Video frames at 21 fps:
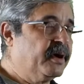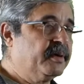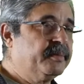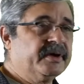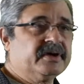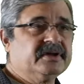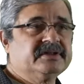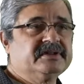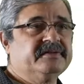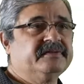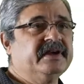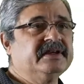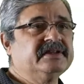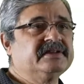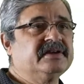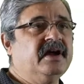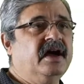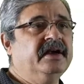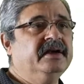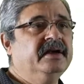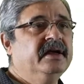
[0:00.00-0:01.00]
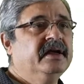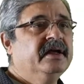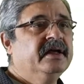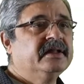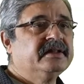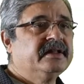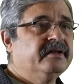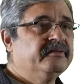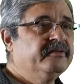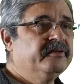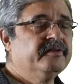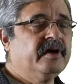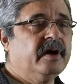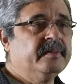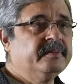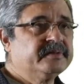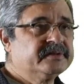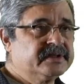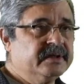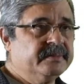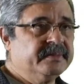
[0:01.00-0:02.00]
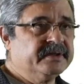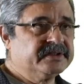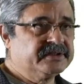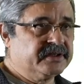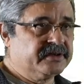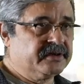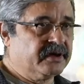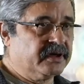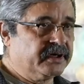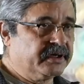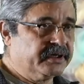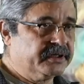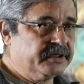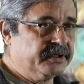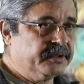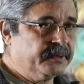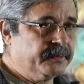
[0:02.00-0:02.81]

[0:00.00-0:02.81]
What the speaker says: because if there's none, then we've obviously missed the target.